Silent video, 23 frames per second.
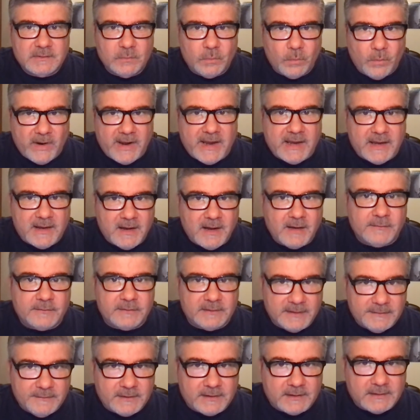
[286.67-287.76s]
way of
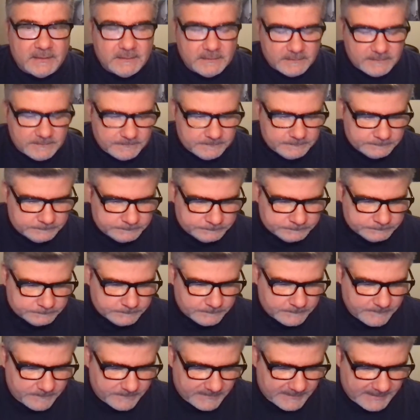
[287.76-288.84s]
living.
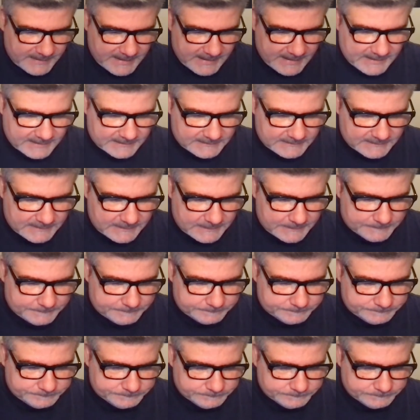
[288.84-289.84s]
And um,